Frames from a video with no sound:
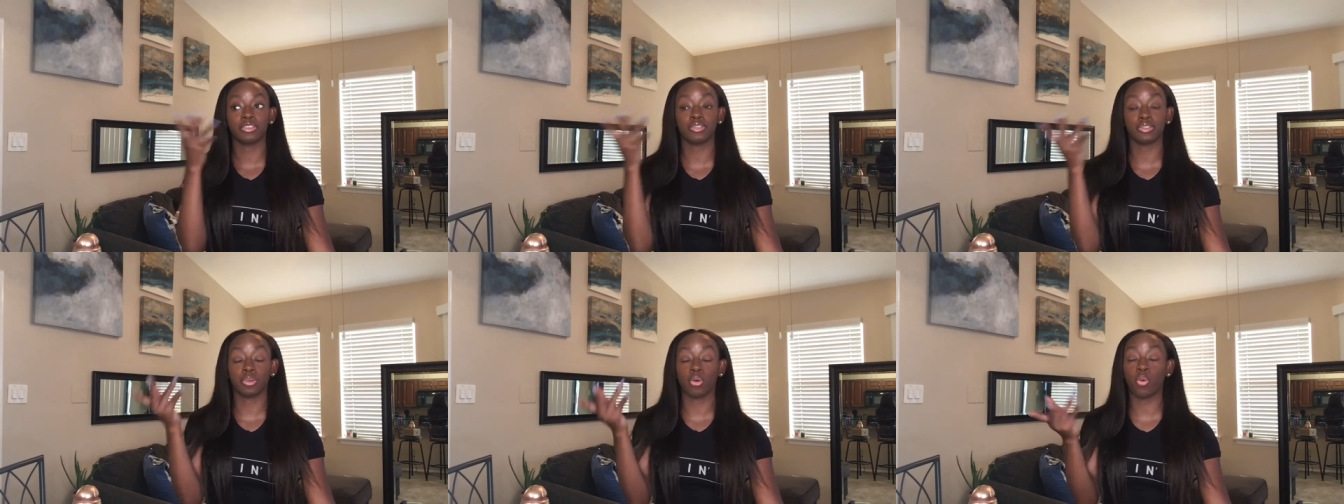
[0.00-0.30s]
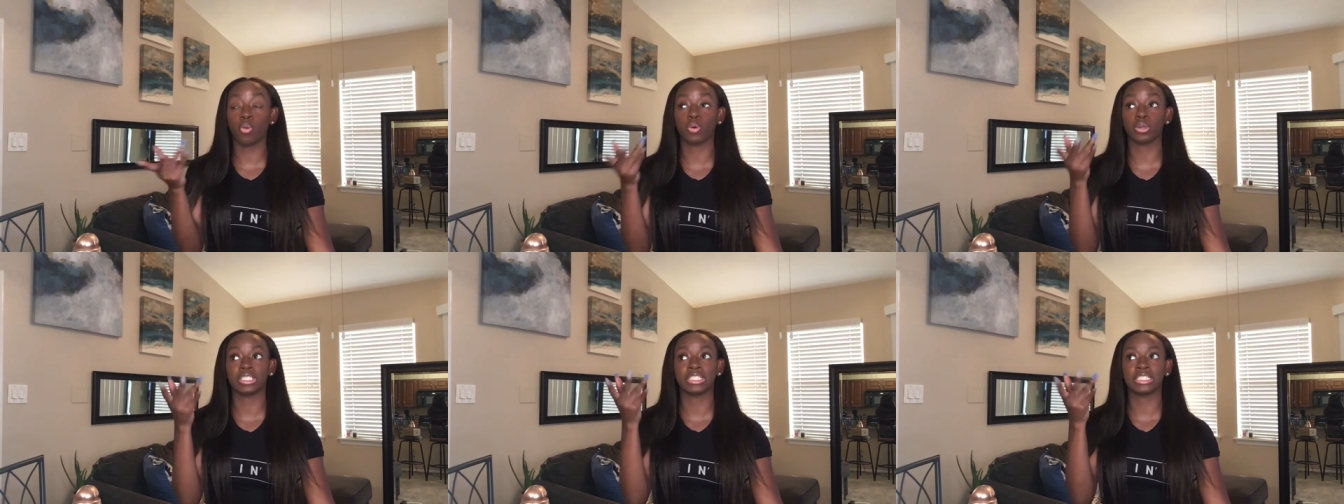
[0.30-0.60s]

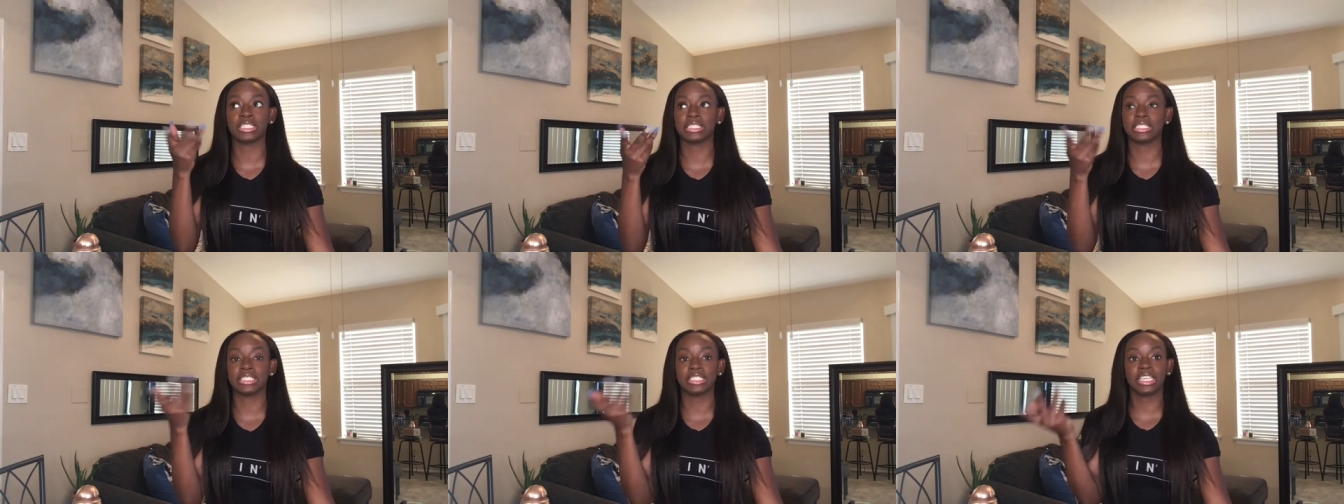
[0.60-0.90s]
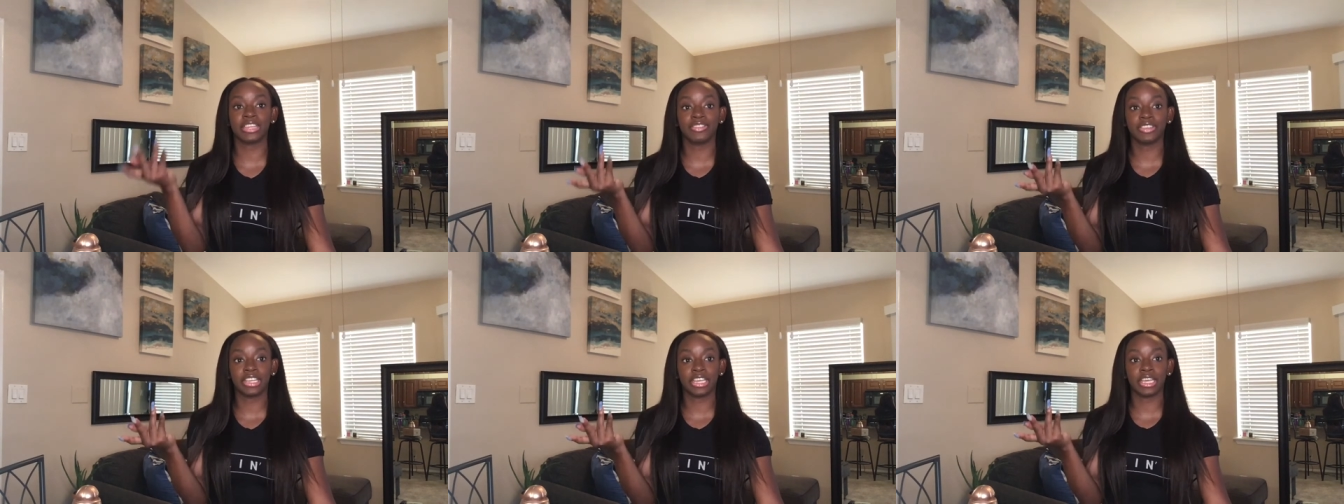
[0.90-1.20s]
or
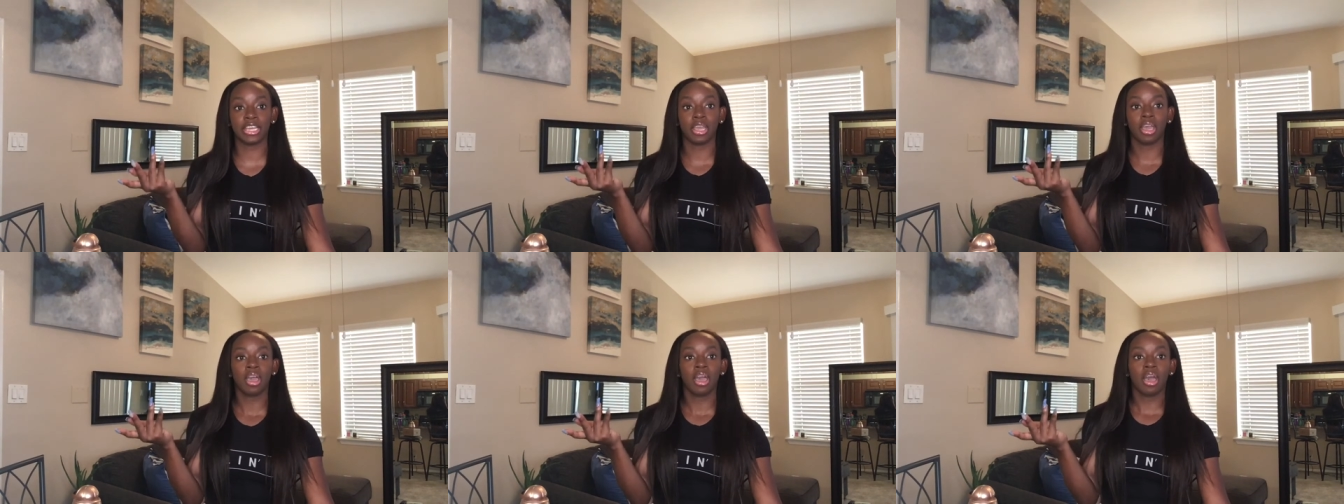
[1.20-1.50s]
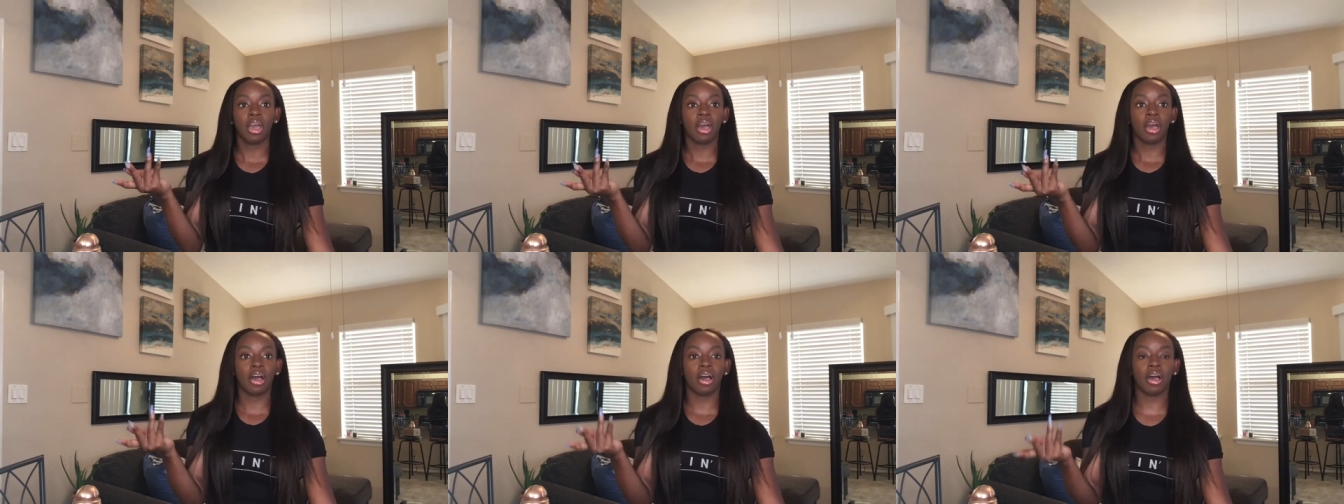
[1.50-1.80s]
sensitivity,
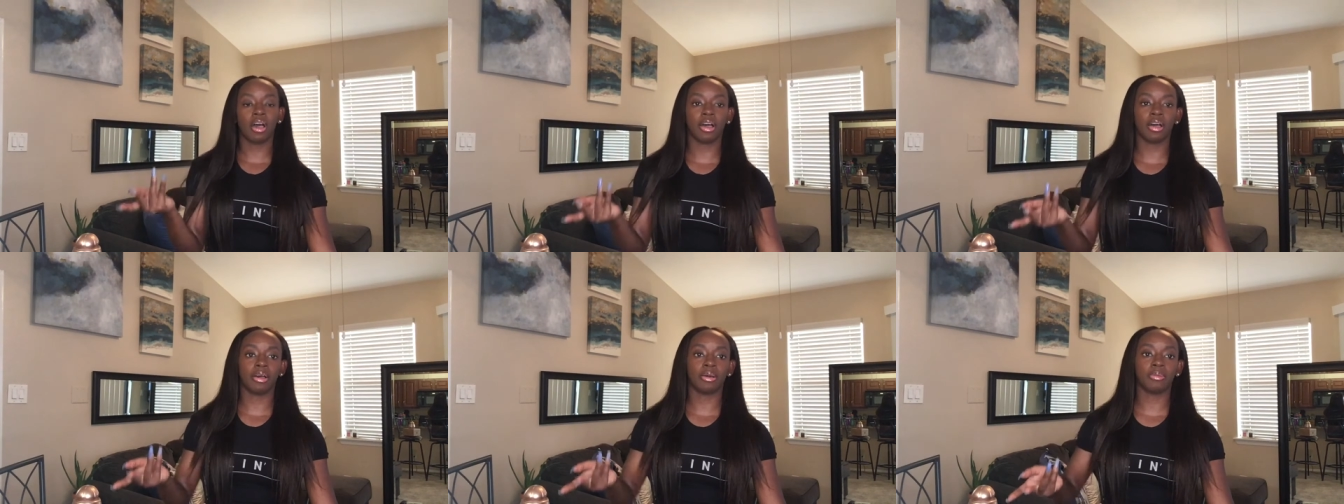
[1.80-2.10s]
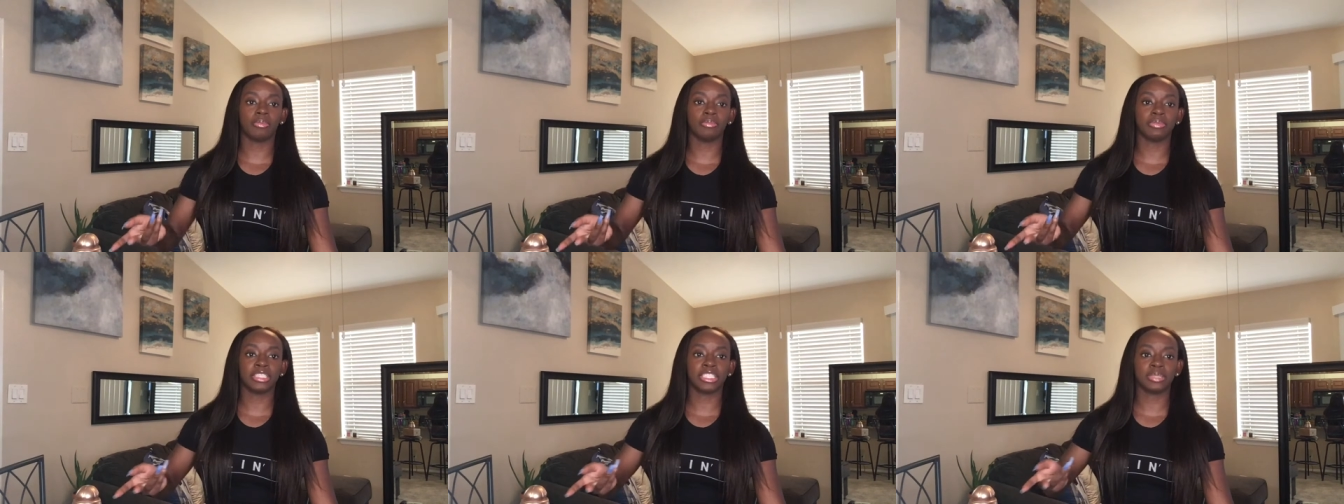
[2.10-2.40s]

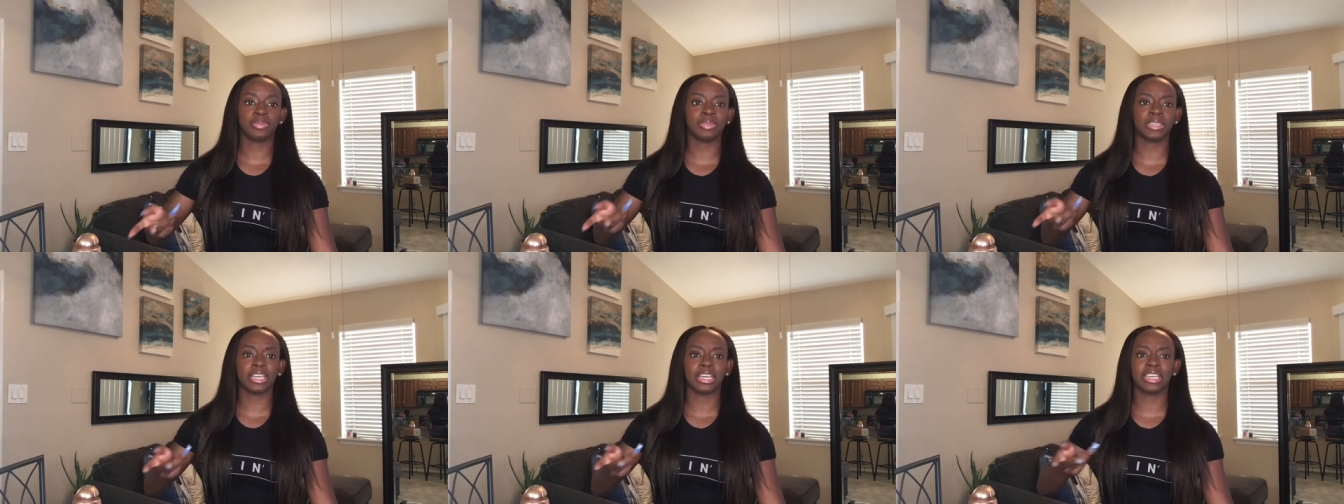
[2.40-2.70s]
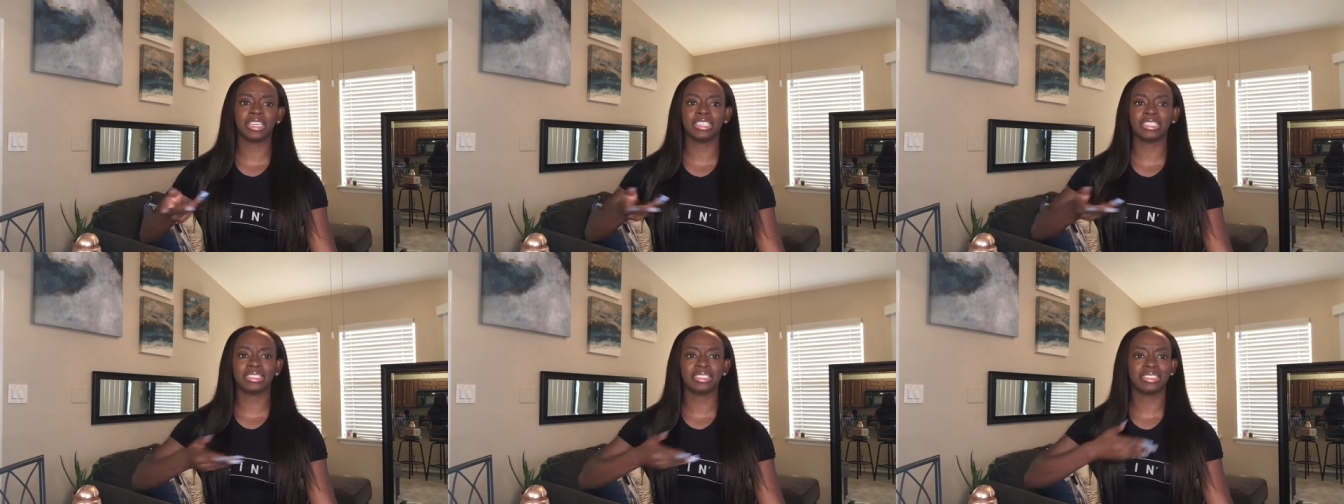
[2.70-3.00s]
just
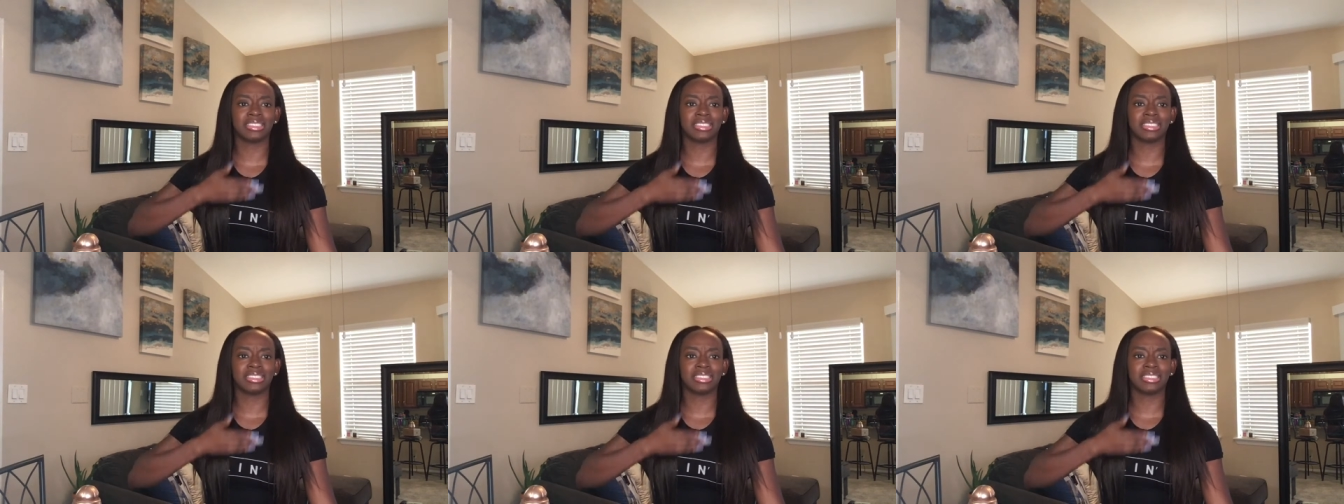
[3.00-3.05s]
because